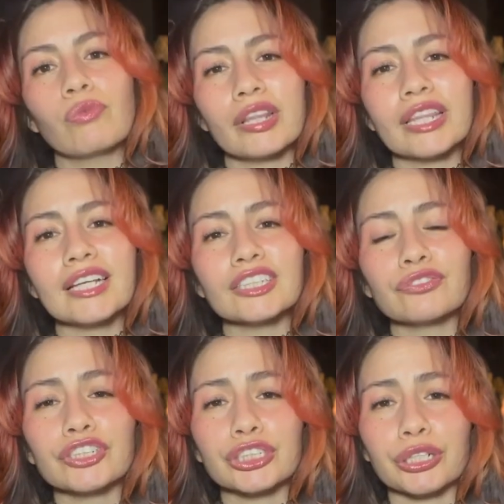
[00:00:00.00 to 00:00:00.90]
One thing is
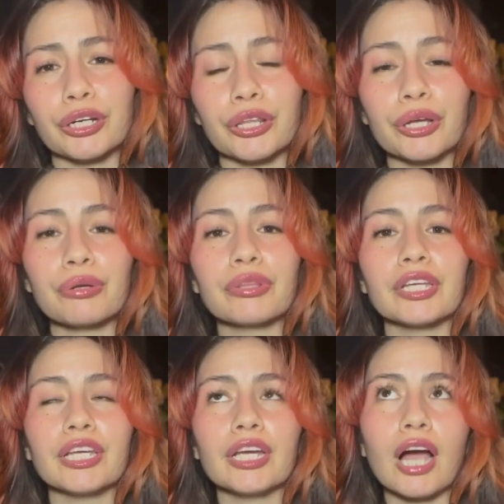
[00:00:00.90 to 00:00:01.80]
for sure though,
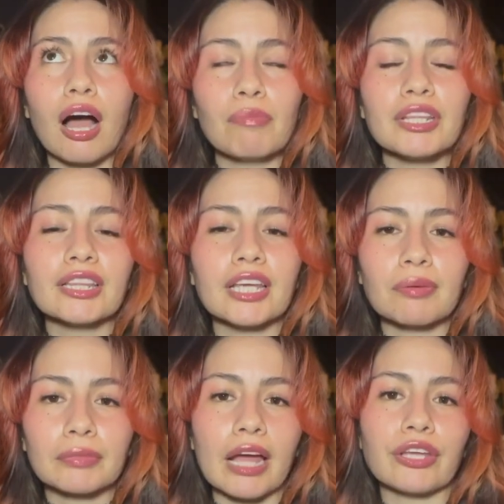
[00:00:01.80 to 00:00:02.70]
the common
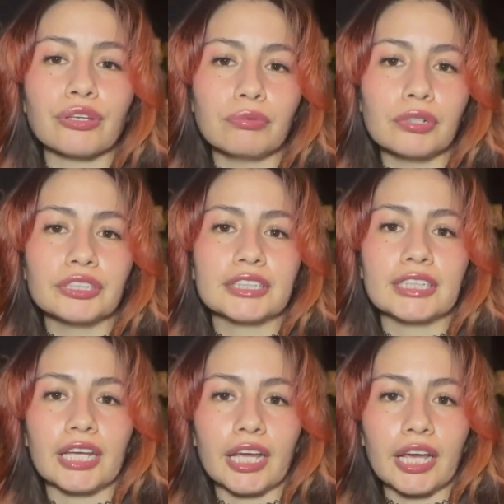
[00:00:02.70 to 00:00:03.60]
theme that you will
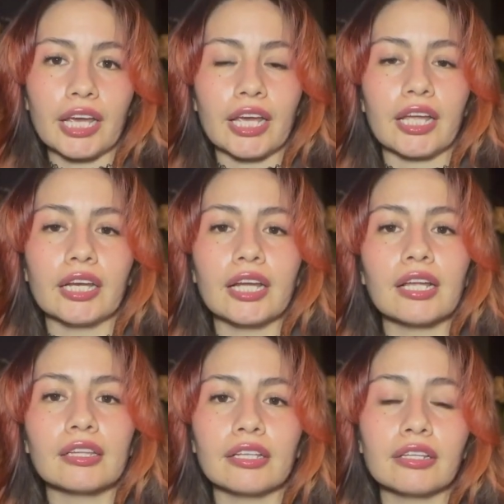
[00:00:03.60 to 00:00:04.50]
see in
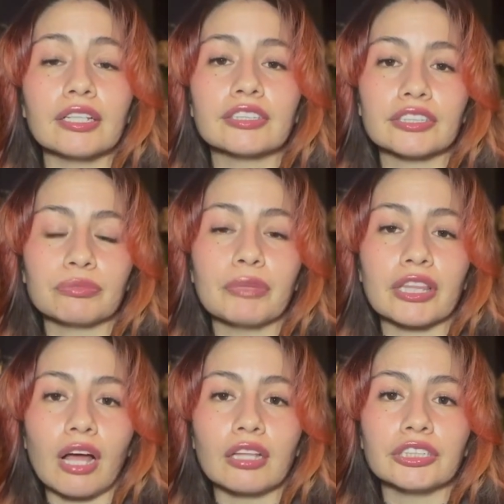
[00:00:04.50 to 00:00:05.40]
Lilith's
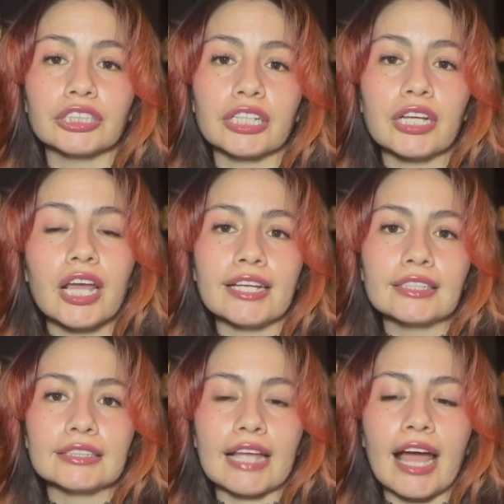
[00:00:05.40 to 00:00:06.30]
mythology
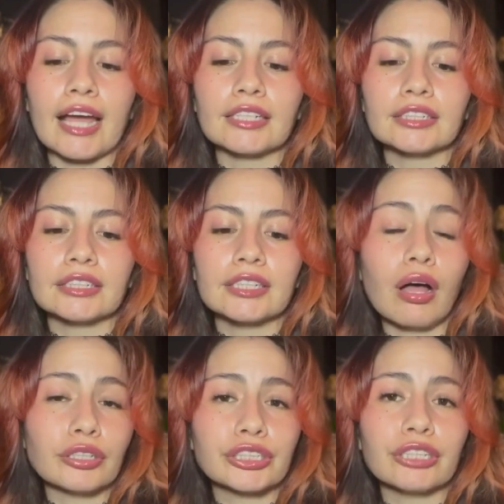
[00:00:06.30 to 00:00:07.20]
is that
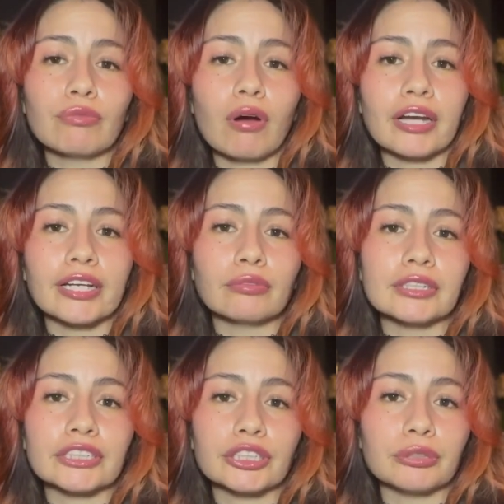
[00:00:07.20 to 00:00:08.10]
all she wanted
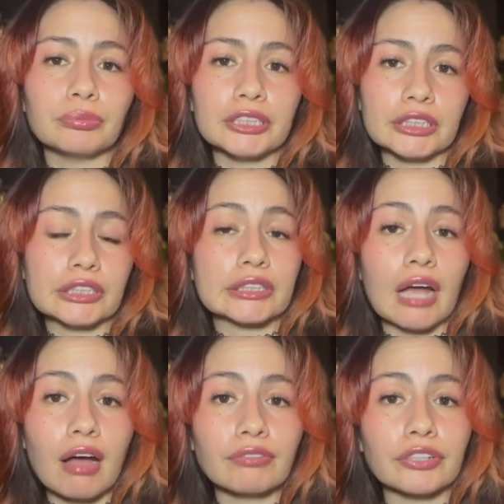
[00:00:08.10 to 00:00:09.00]
was to be
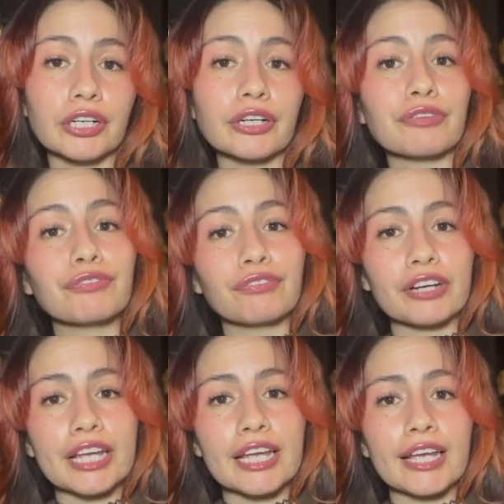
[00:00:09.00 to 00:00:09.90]
sovereign,
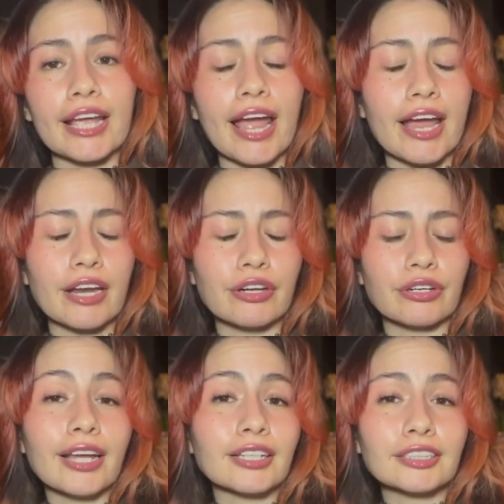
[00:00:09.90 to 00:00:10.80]
free, and
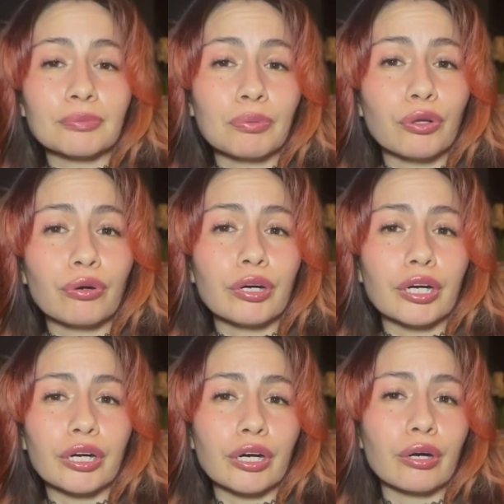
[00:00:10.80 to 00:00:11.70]

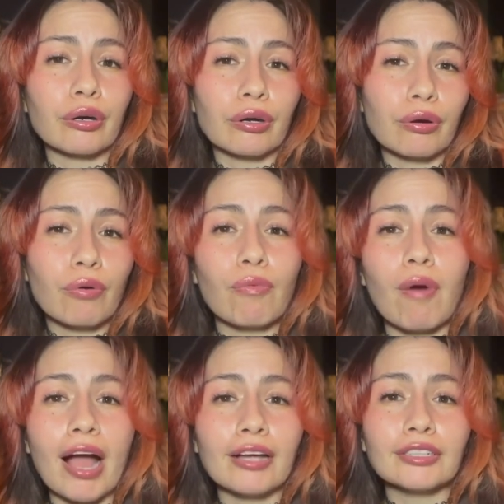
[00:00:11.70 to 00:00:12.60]
explore her
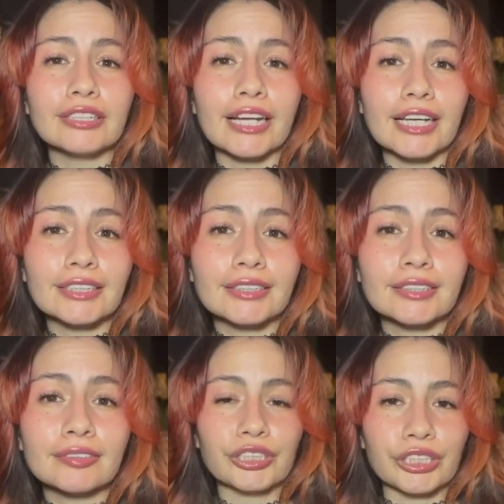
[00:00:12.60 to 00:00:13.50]

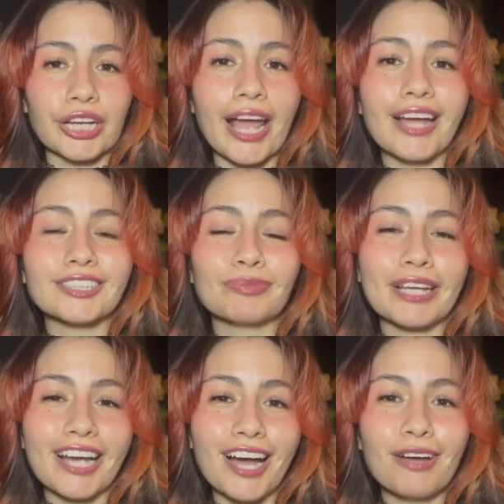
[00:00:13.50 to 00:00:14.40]
wildness. She has
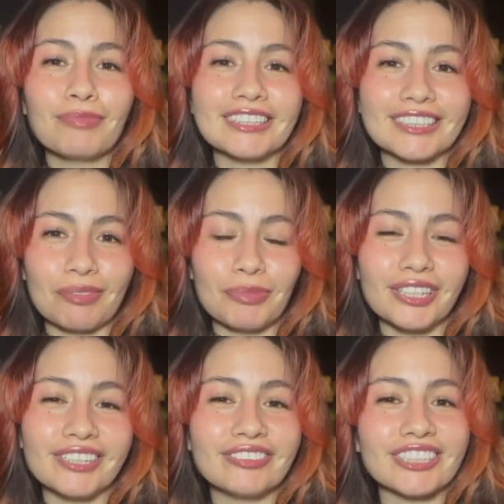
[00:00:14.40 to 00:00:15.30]
become a
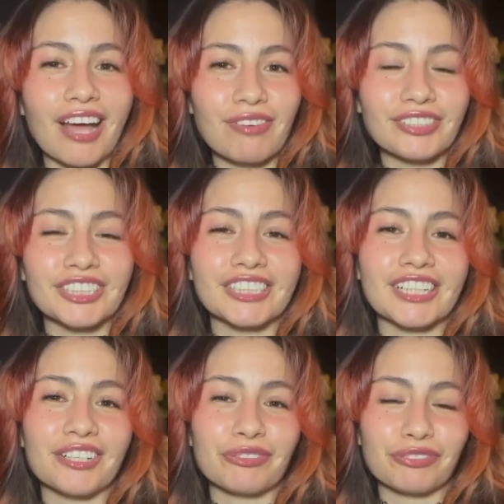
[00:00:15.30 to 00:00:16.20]
symbol of
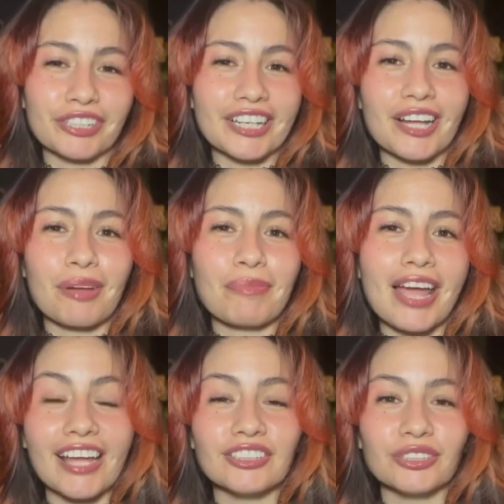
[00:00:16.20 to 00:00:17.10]
sovereignty, freedom,
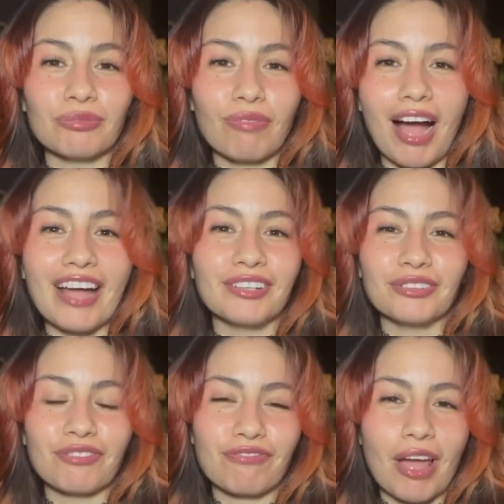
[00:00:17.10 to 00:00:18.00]
and
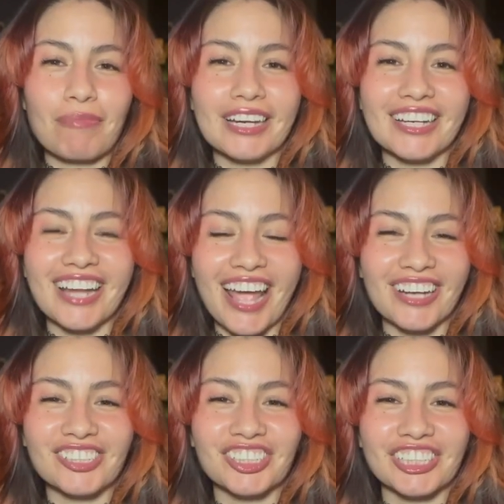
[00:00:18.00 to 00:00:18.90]
wild feminine
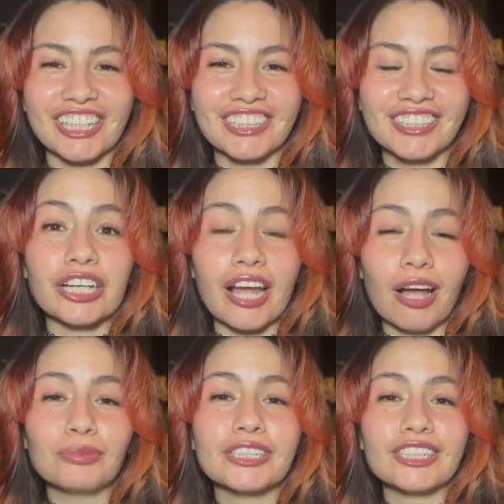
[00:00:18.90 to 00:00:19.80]
energy. She
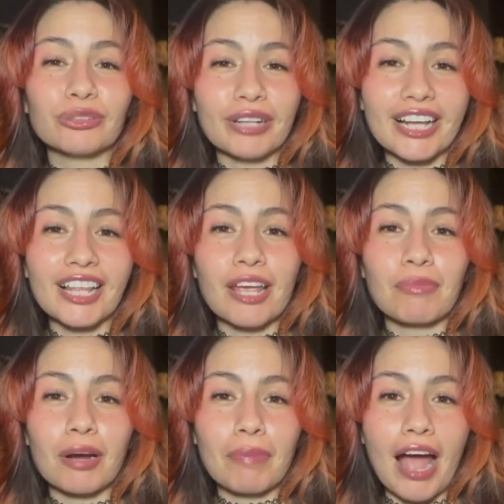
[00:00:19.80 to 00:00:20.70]
helps us reclaim
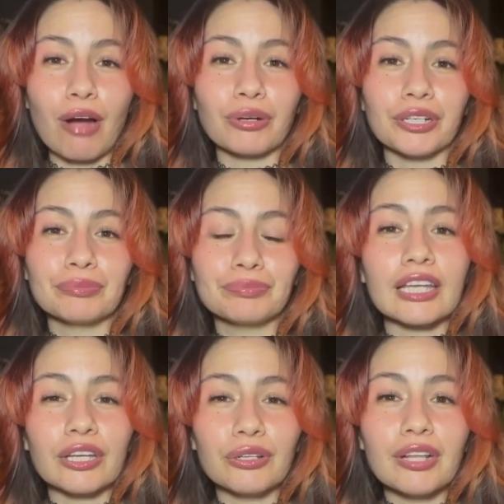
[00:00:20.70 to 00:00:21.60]
our power,
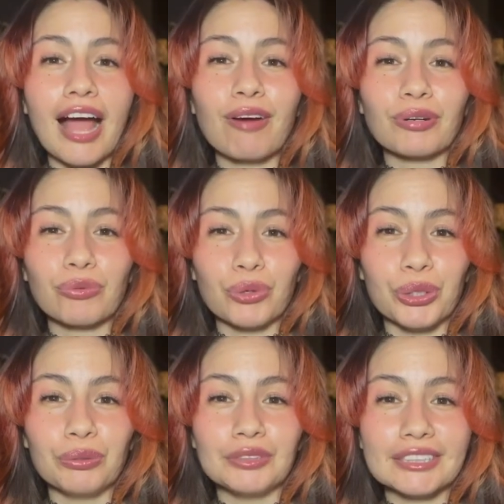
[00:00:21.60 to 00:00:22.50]
heal our
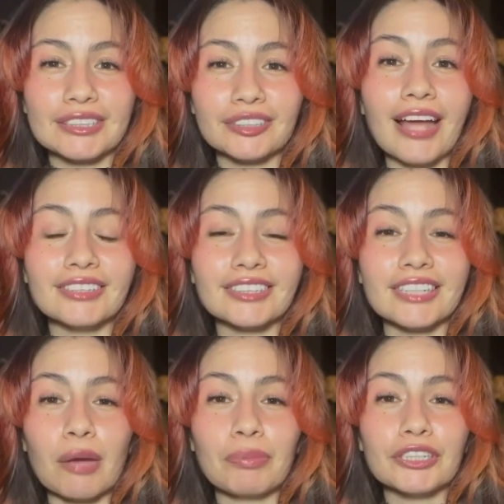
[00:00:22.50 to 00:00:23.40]
wounds, and
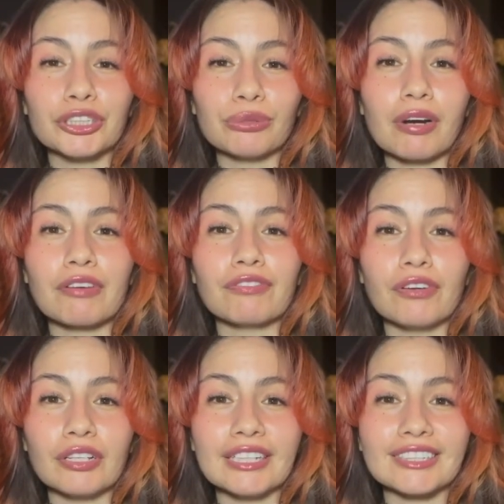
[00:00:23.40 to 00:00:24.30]
step into our
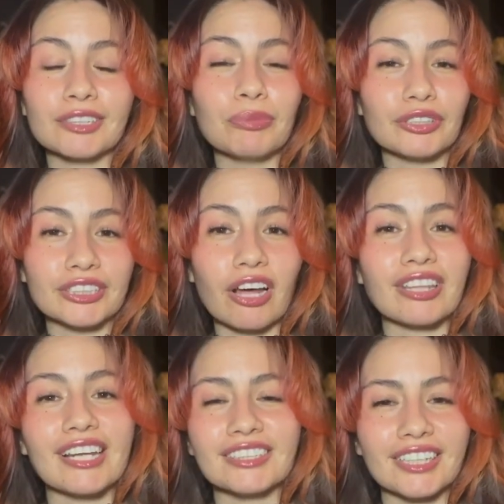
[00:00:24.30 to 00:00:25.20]
fullest, most
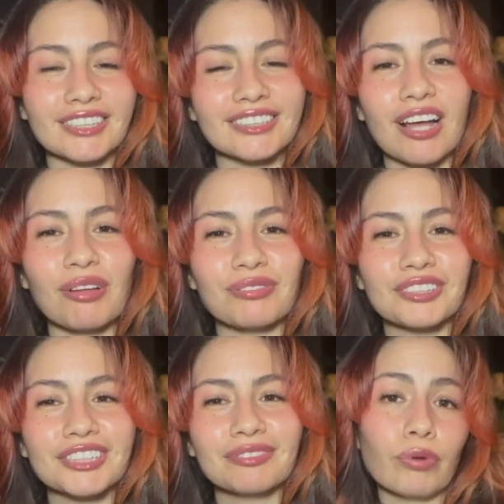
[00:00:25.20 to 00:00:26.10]
authentic
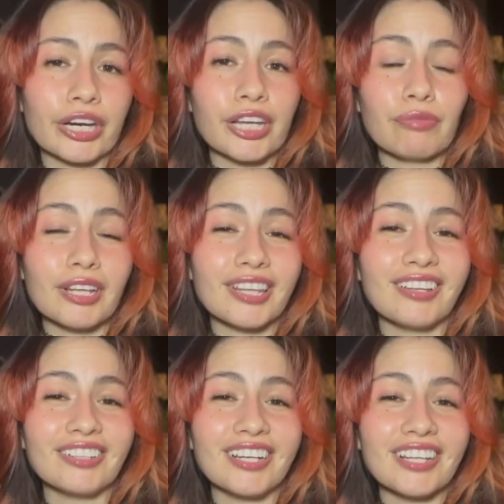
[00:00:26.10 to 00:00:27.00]
selves. Working with
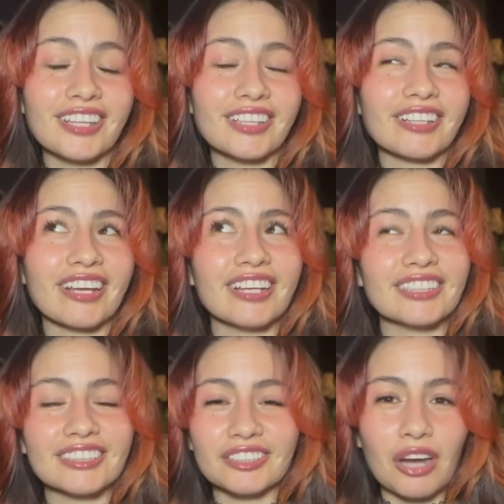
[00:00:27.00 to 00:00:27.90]
Lilith
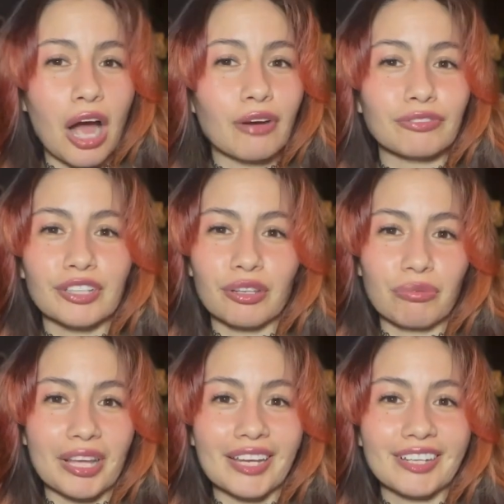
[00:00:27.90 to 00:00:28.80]
is not for the
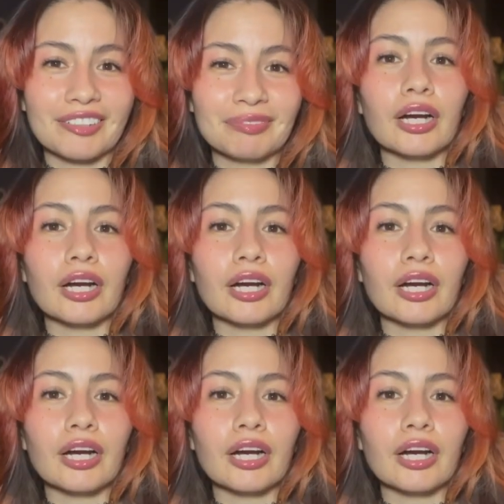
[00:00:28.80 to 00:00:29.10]
weak.